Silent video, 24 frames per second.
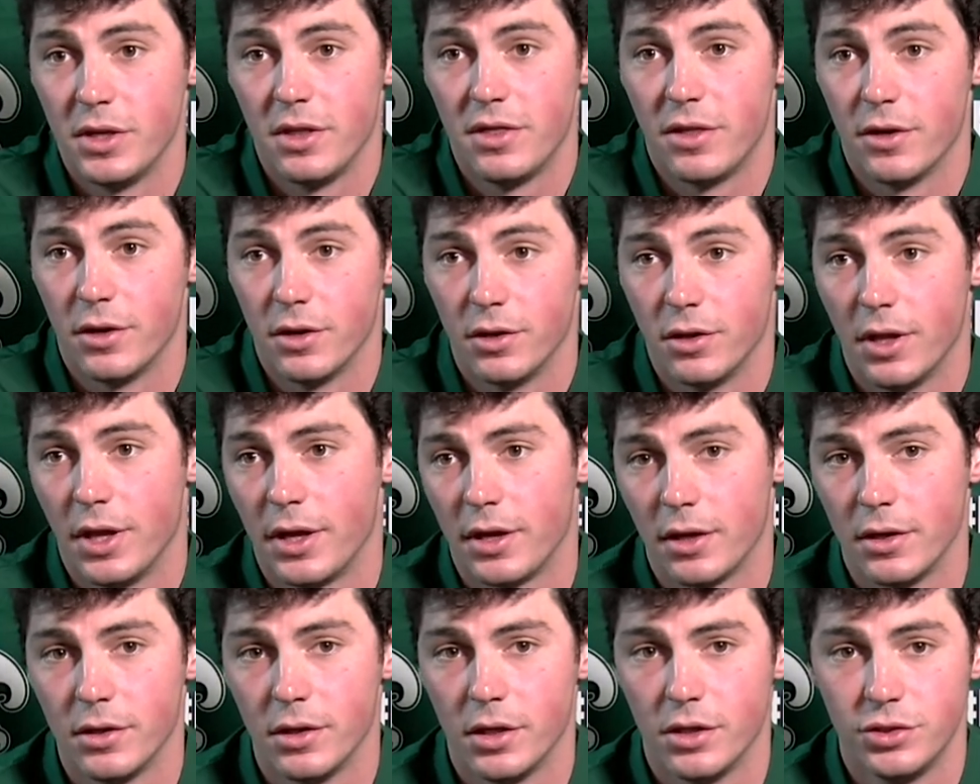third like
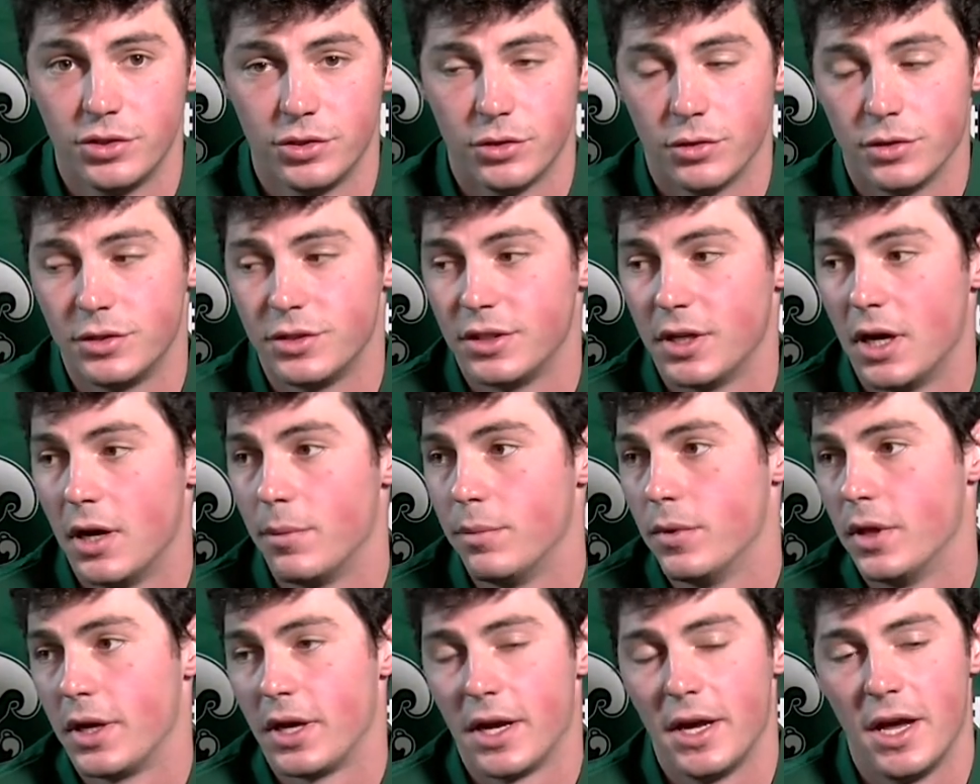a shortstop,
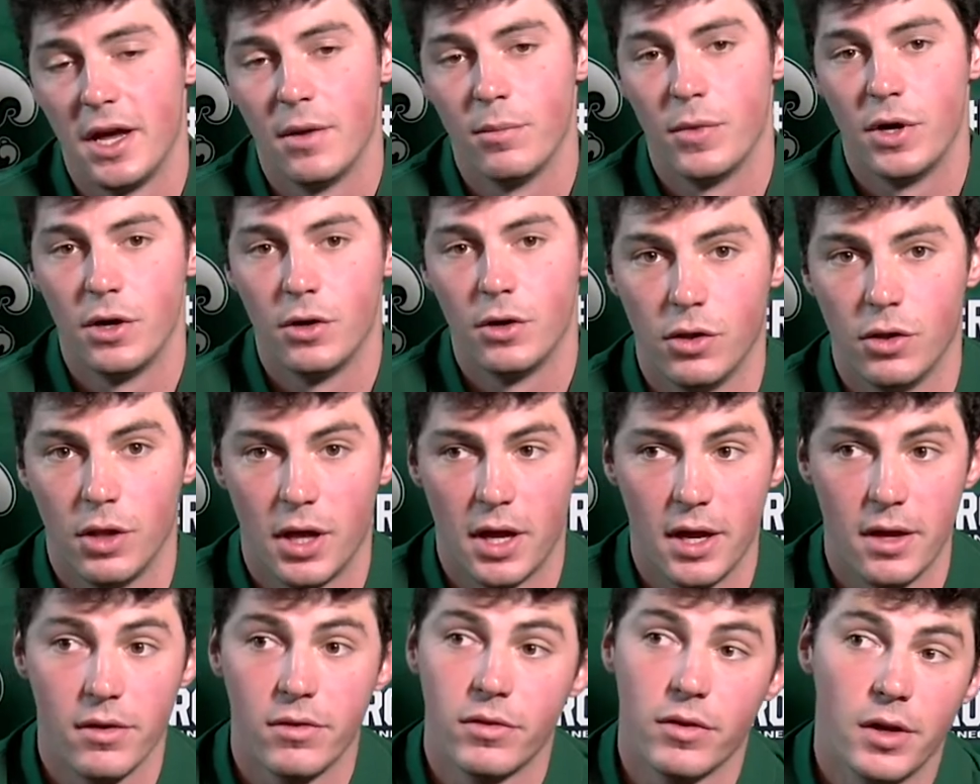like I have my
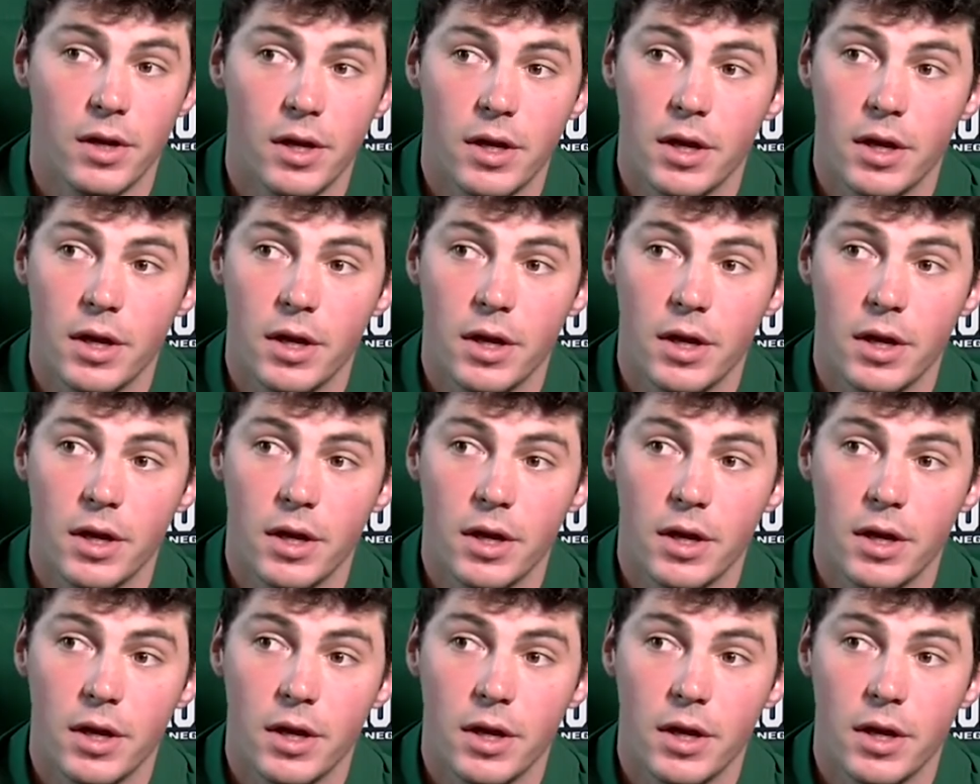life.